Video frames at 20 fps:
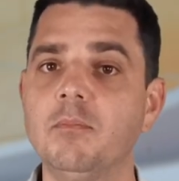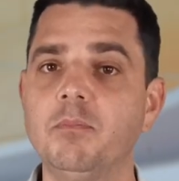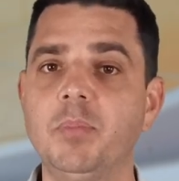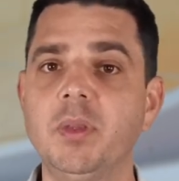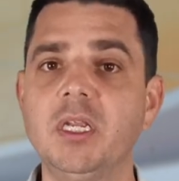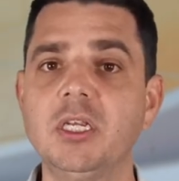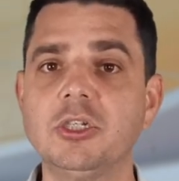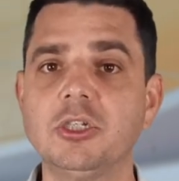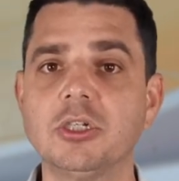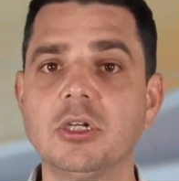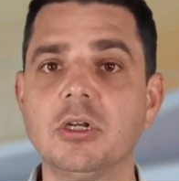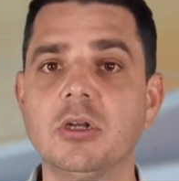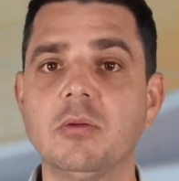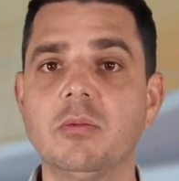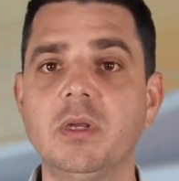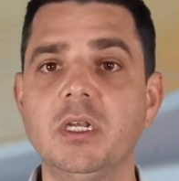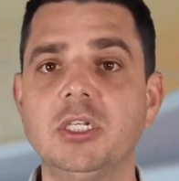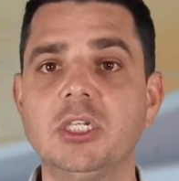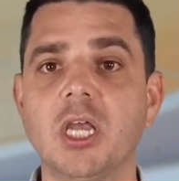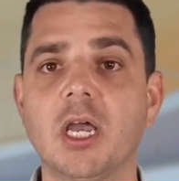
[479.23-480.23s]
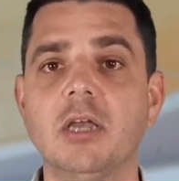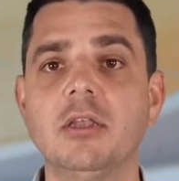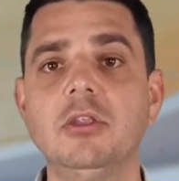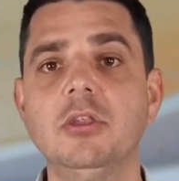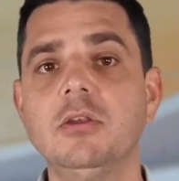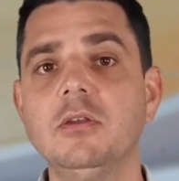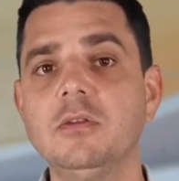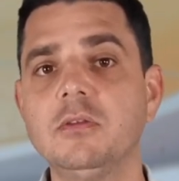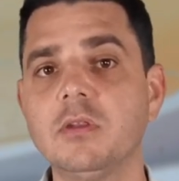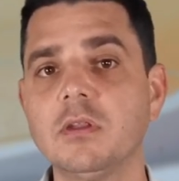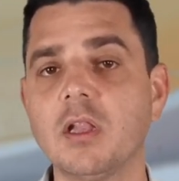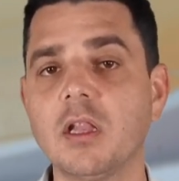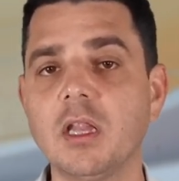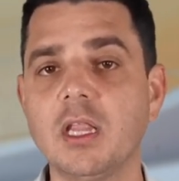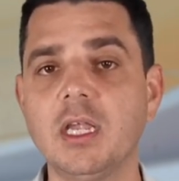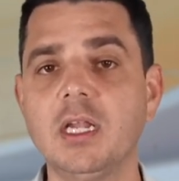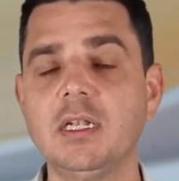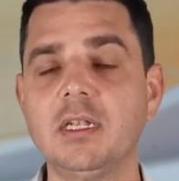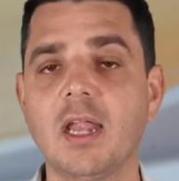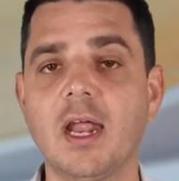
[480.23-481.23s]
be sure to reach out using the
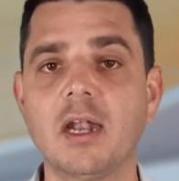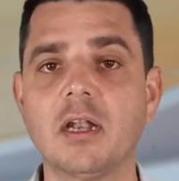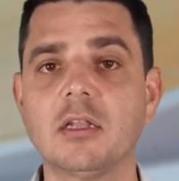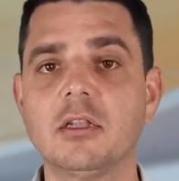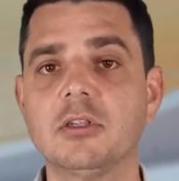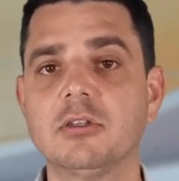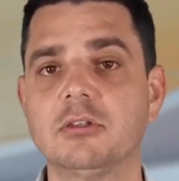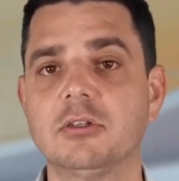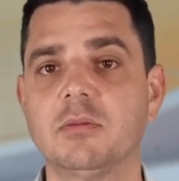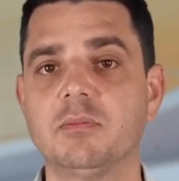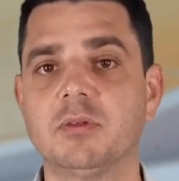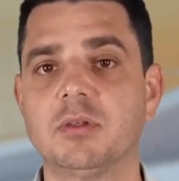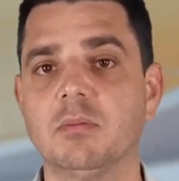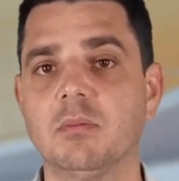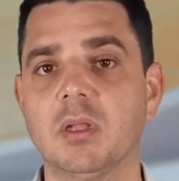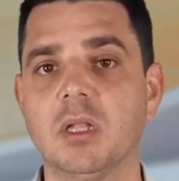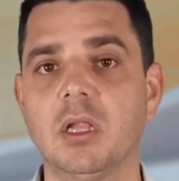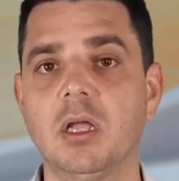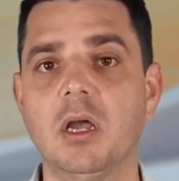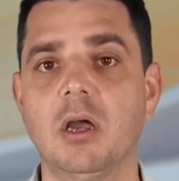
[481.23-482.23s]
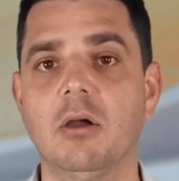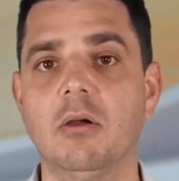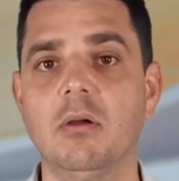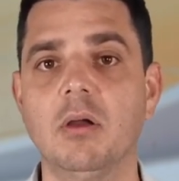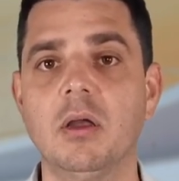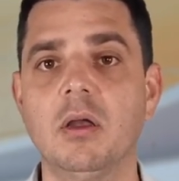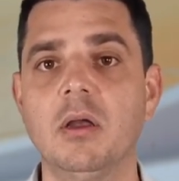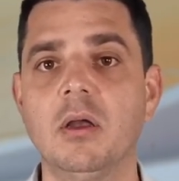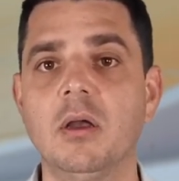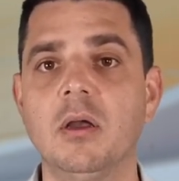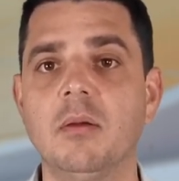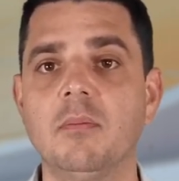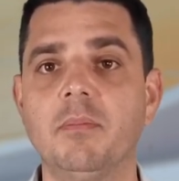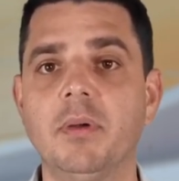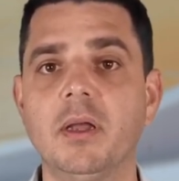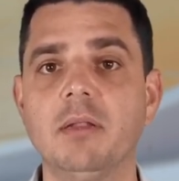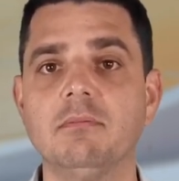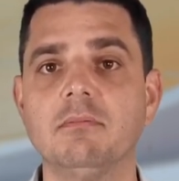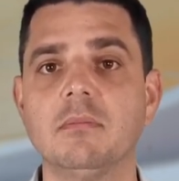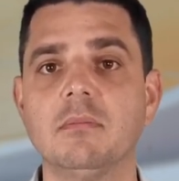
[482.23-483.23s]
link down in the description below.
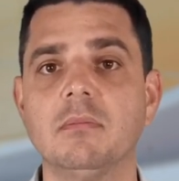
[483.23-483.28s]
But